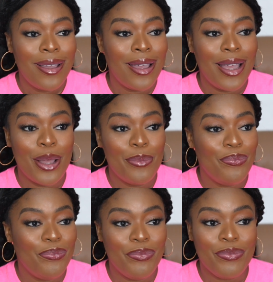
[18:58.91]

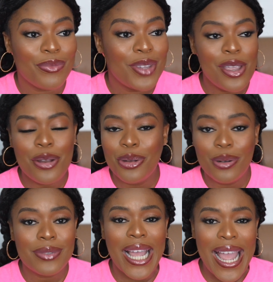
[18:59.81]
you
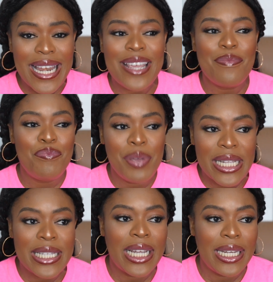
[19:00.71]
know, any
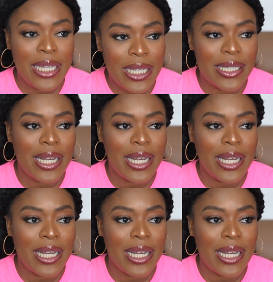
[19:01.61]
basic need,